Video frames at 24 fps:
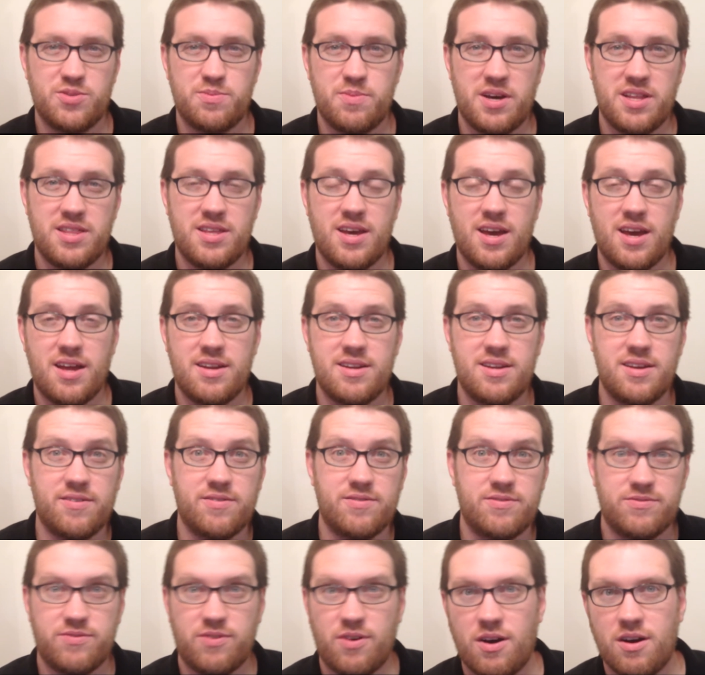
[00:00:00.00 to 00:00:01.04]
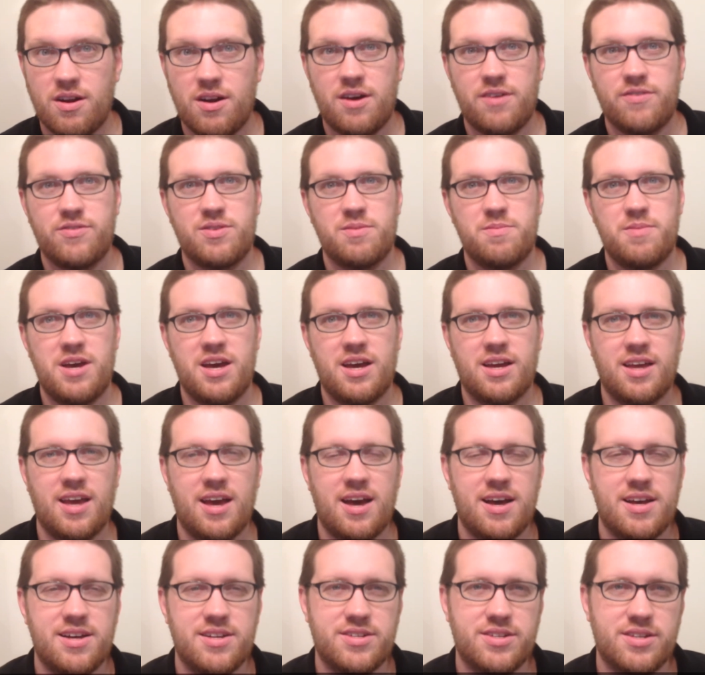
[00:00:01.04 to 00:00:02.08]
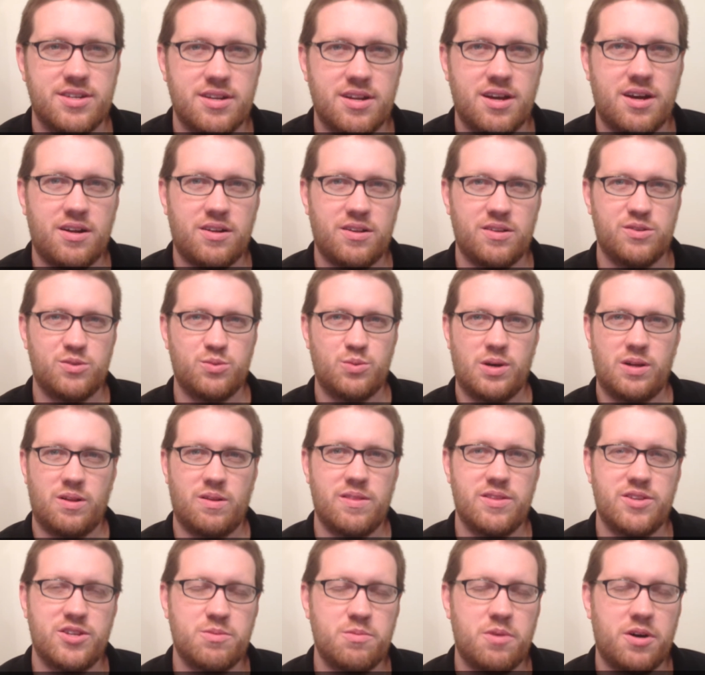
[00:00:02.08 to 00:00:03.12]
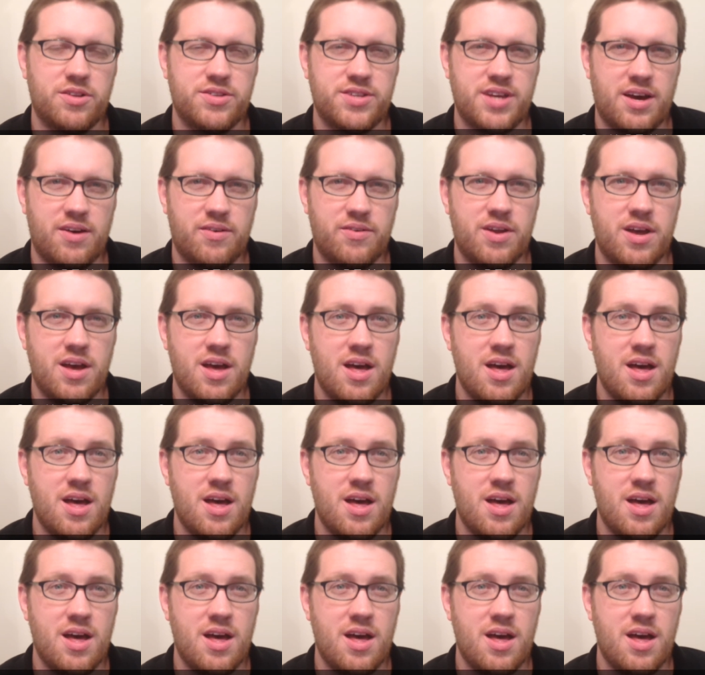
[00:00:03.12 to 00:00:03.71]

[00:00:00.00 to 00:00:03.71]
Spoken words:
by the end have fought off the bad guys and all is well in the small town.